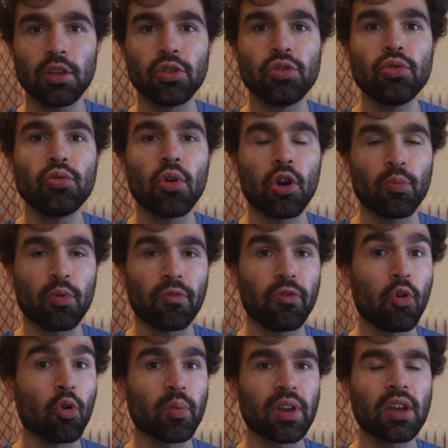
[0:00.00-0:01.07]
you are
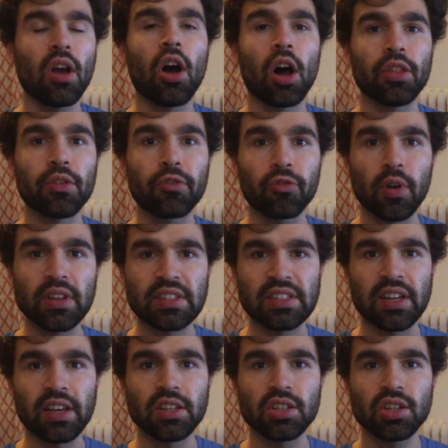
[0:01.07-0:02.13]
performing on the front
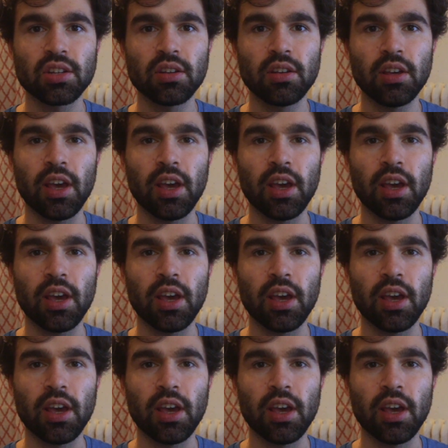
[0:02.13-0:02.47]
stage,